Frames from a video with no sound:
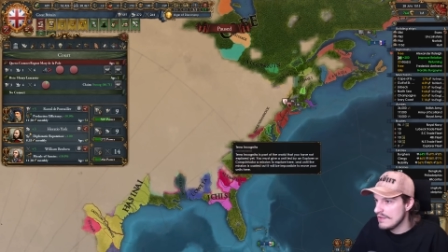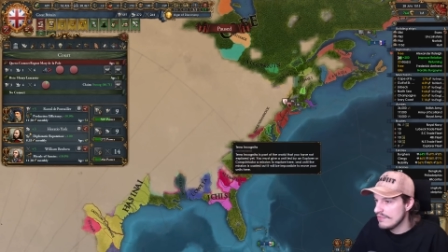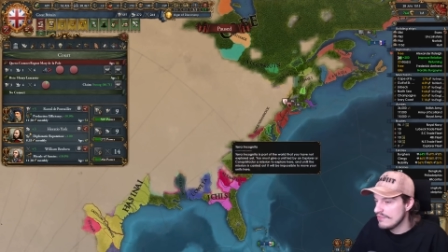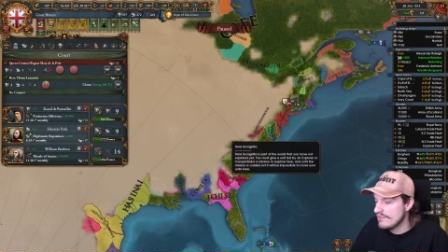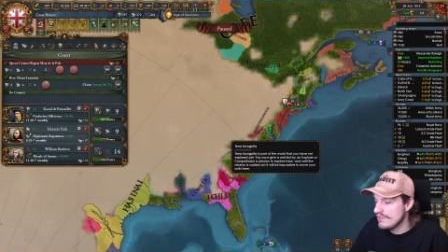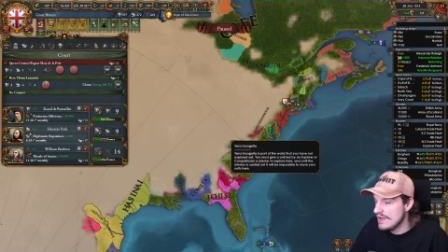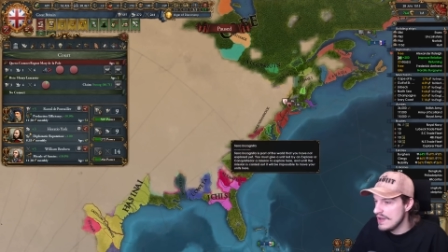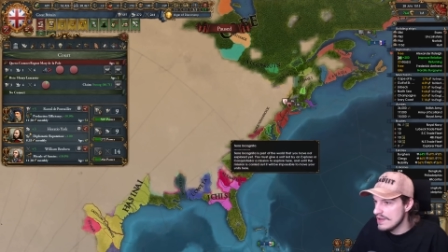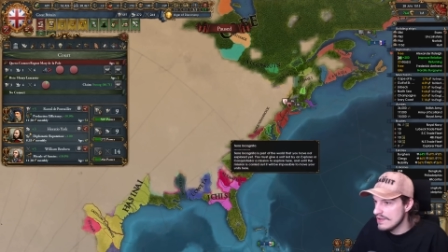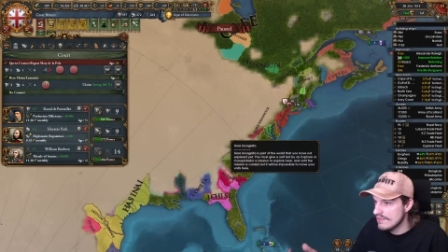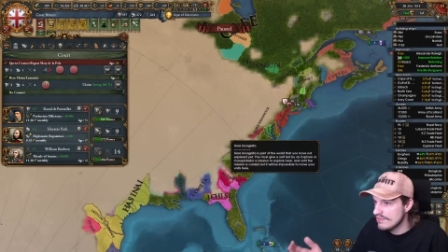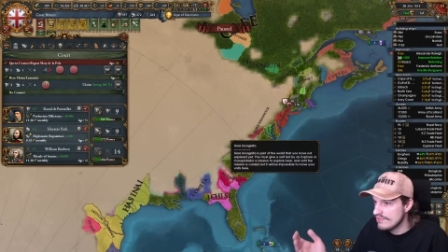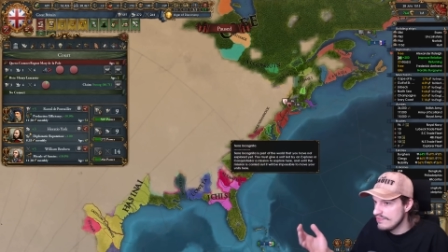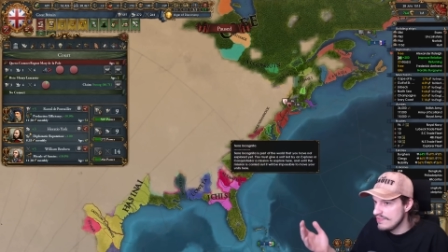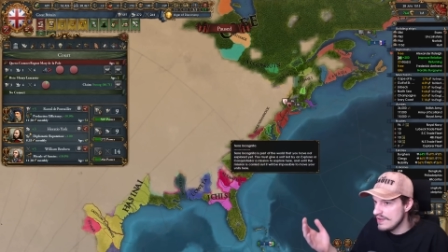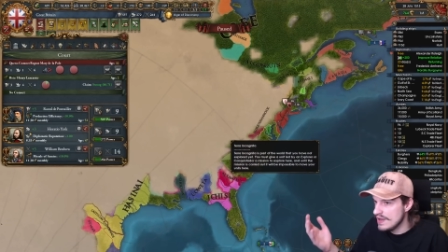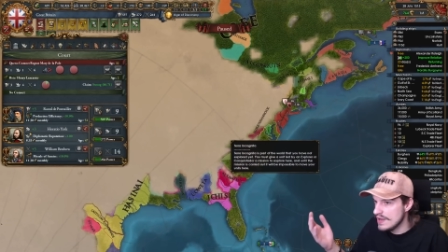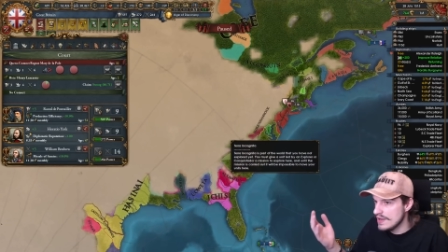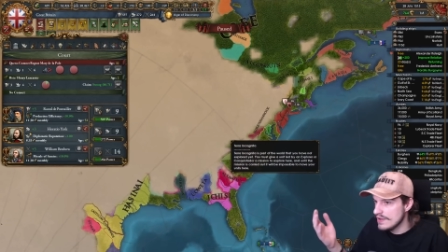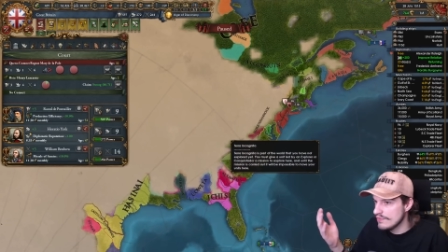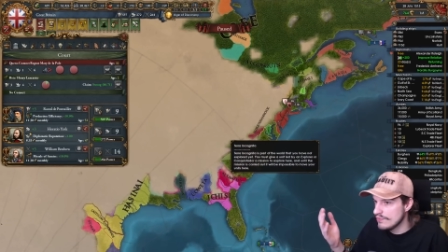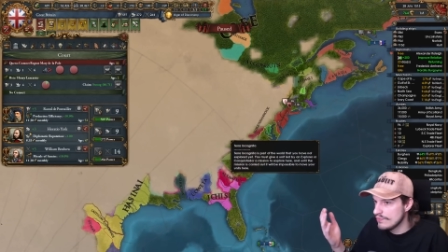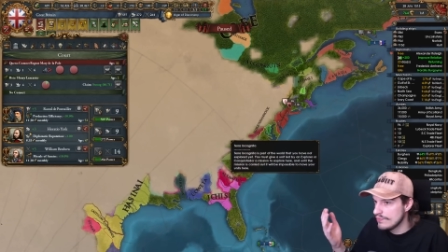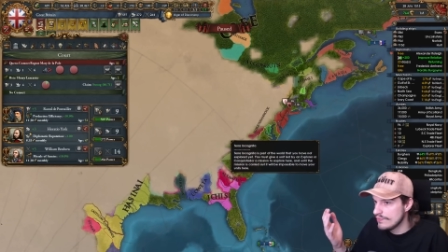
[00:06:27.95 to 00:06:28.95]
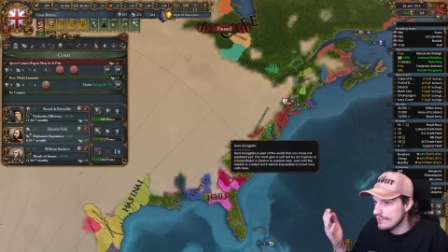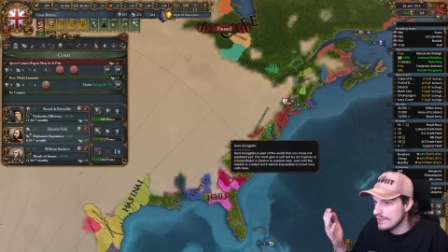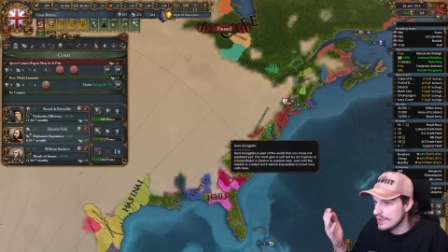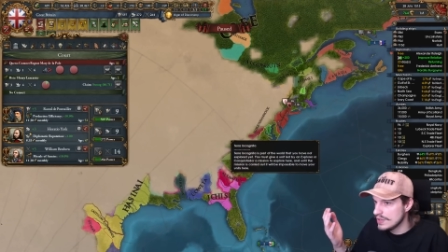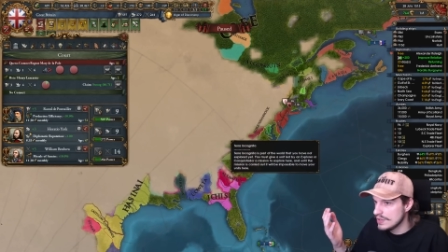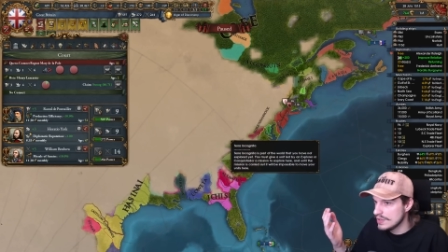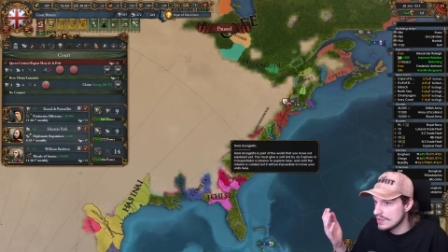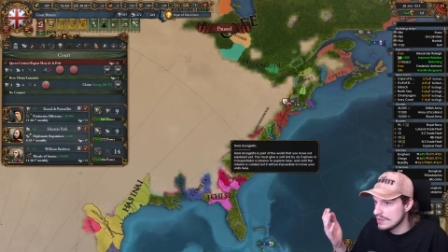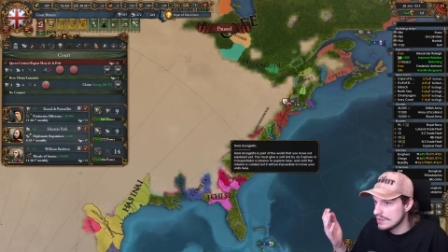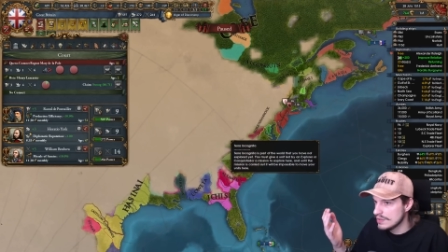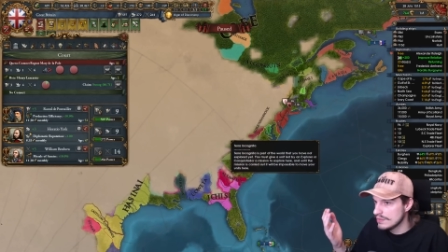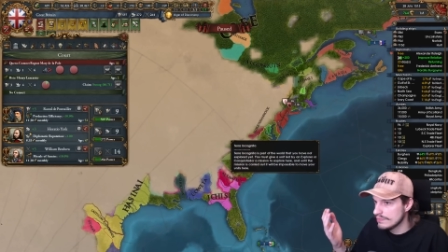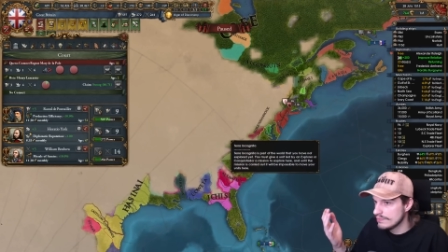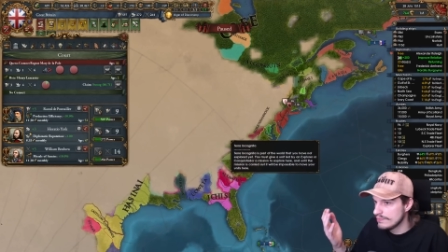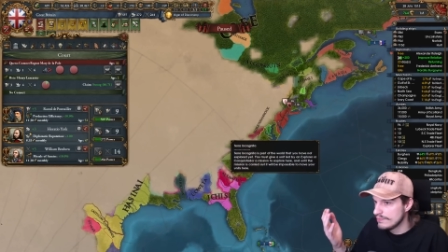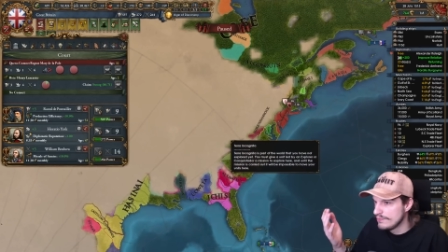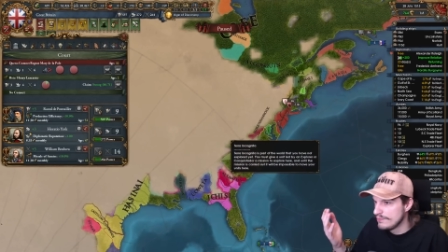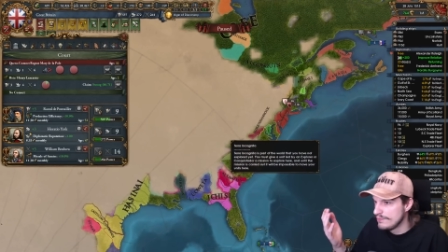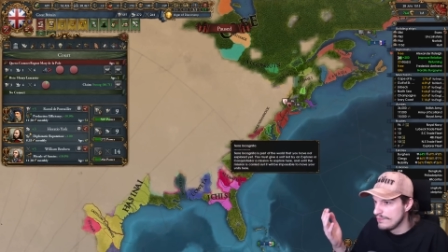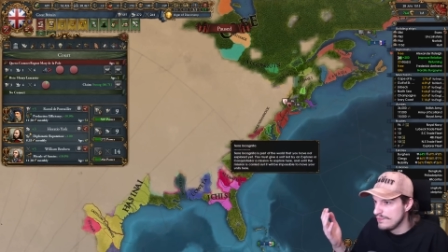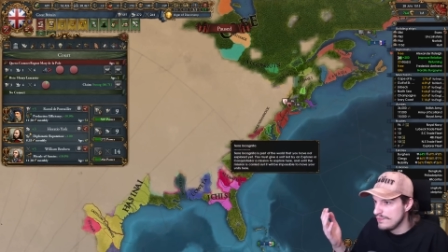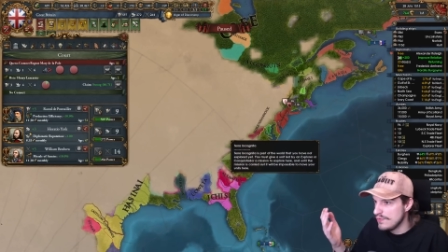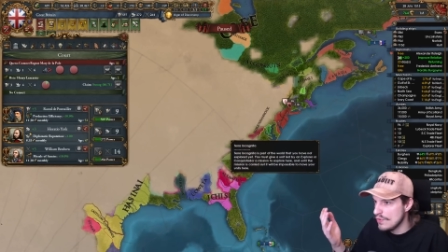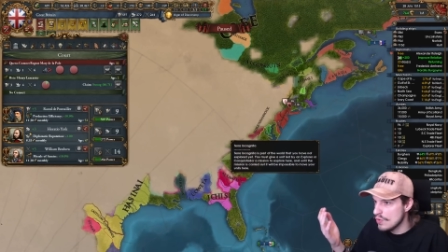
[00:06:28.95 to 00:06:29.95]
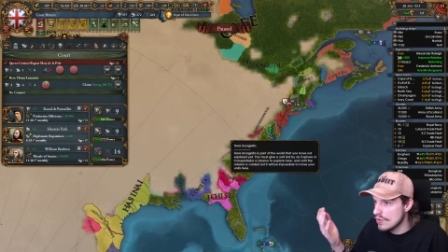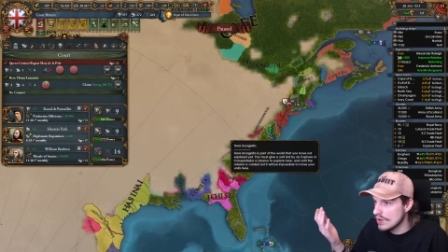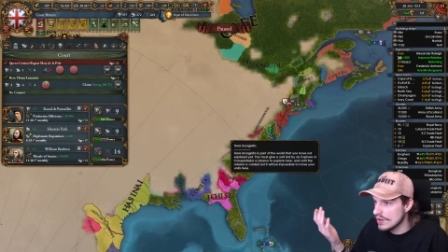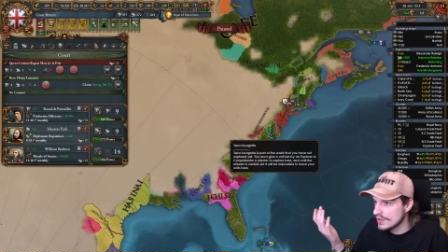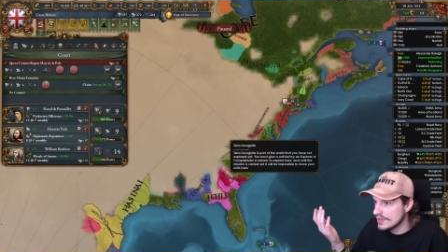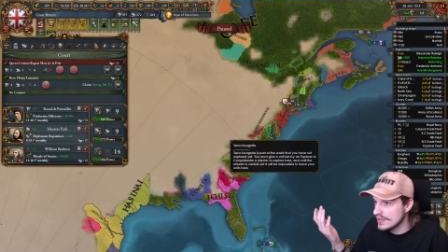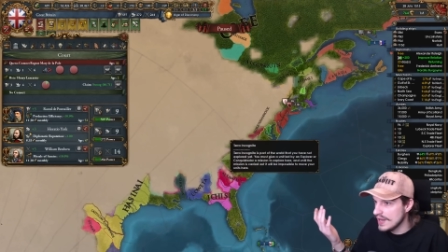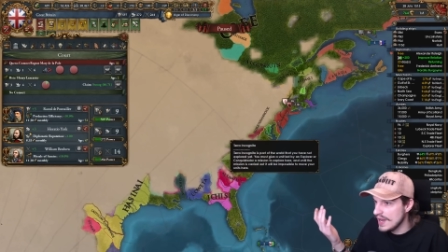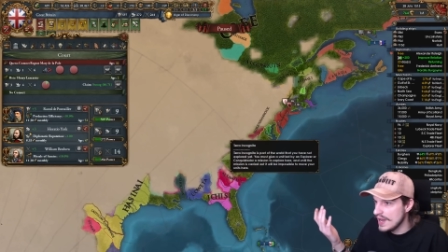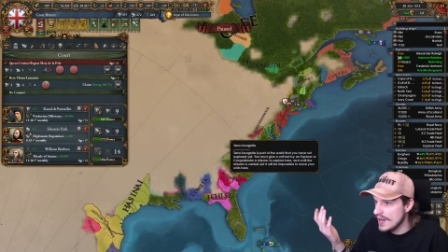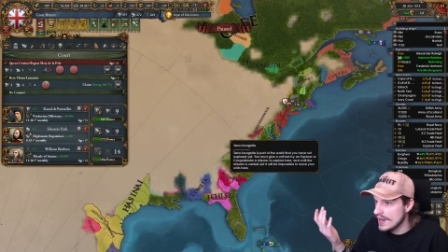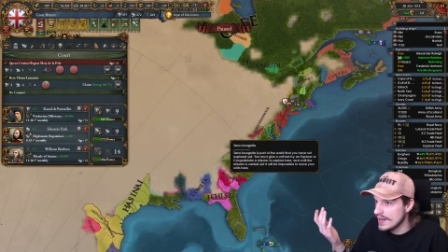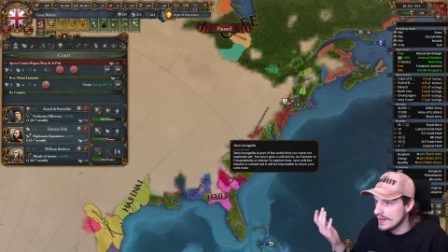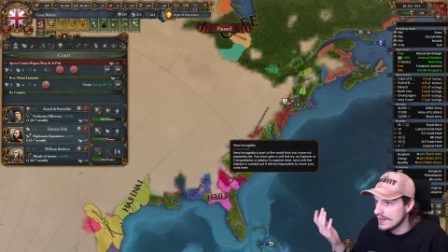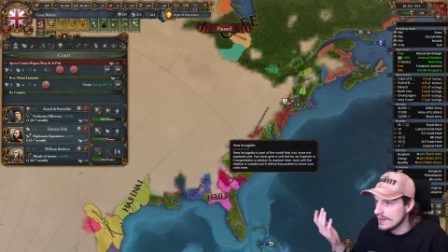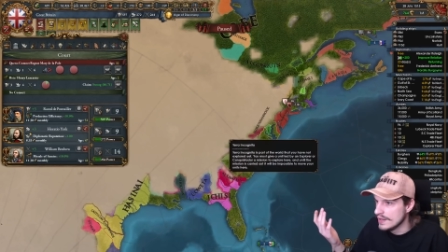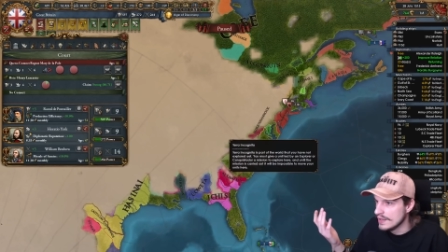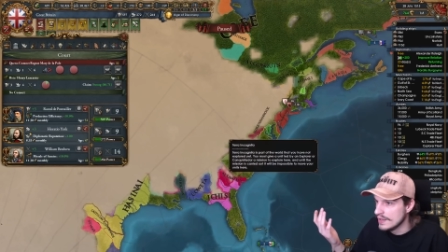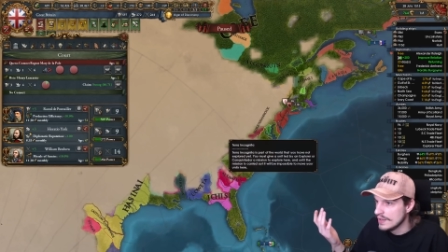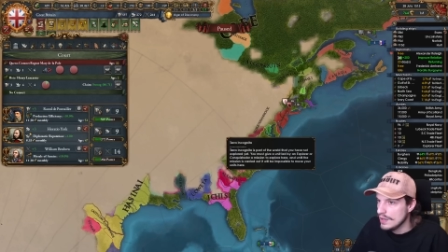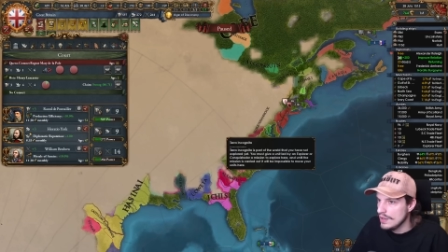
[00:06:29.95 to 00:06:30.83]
554 died.